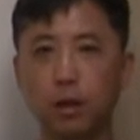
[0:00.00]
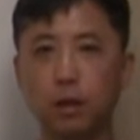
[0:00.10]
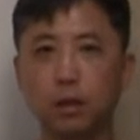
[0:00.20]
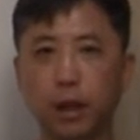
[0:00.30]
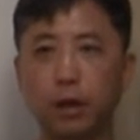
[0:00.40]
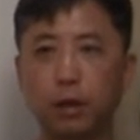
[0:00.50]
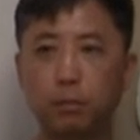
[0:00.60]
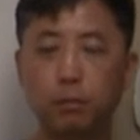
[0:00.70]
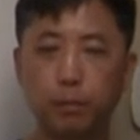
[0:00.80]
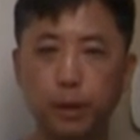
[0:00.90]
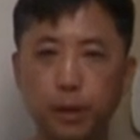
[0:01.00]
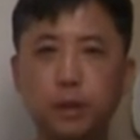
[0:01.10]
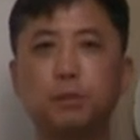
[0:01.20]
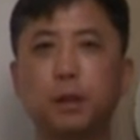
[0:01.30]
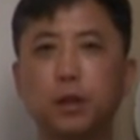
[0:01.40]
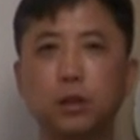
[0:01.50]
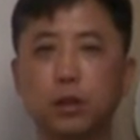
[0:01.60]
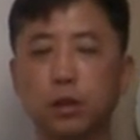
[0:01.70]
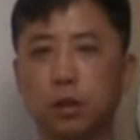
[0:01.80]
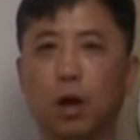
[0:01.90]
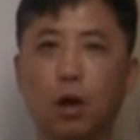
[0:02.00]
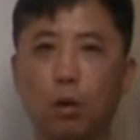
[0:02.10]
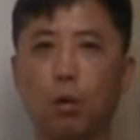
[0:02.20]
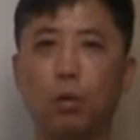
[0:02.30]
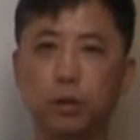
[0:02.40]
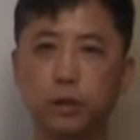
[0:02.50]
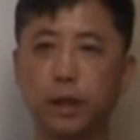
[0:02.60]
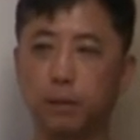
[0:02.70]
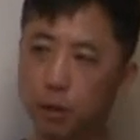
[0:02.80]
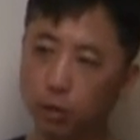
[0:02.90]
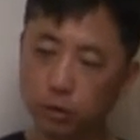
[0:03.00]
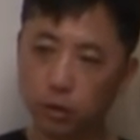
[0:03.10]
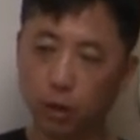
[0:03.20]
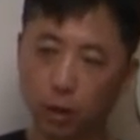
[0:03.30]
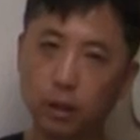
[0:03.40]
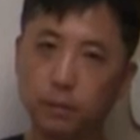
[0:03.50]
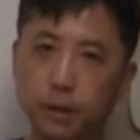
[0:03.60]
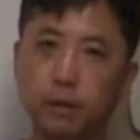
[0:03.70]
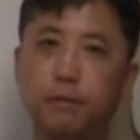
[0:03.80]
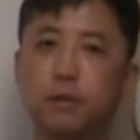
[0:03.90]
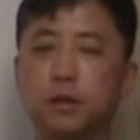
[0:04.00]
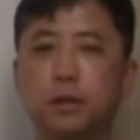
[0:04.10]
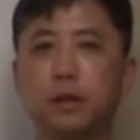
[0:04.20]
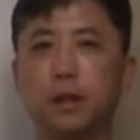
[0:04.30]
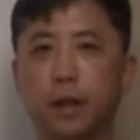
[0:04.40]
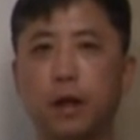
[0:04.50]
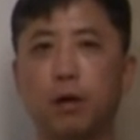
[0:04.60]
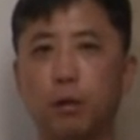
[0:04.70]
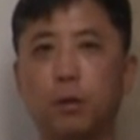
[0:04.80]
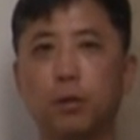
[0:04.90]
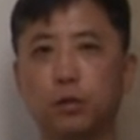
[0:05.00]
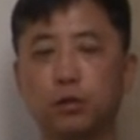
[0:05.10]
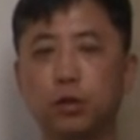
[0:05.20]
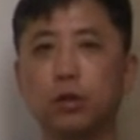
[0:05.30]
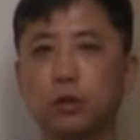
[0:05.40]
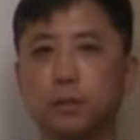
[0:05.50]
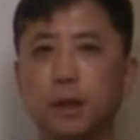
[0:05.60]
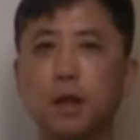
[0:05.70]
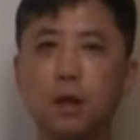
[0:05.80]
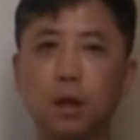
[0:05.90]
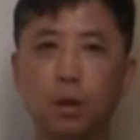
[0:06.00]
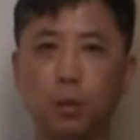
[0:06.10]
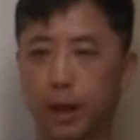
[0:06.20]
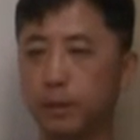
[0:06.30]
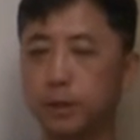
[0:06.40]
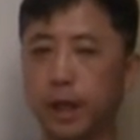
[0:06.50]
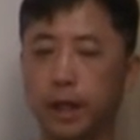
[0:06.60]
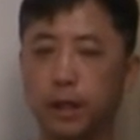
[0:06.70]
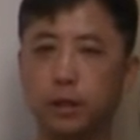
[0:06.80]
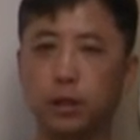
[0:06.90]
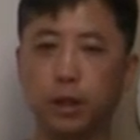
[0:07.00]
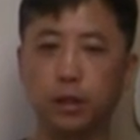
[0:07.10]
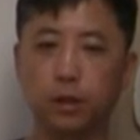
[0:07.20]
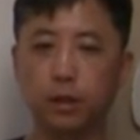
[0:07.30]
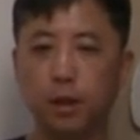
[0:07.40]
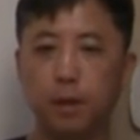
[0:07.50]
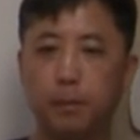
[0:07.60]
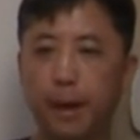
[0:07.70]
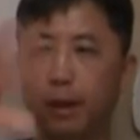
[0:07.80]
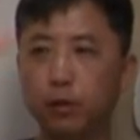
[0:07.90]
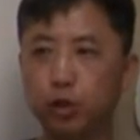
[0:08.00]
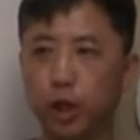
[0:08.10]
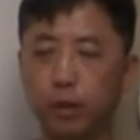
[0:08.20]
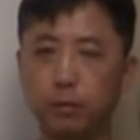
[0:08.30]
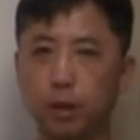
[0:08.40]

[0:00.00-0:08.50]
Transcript: their expression are all the same. There is a little bit differences in there among the students, but what I'm saying is in the bell-shaped,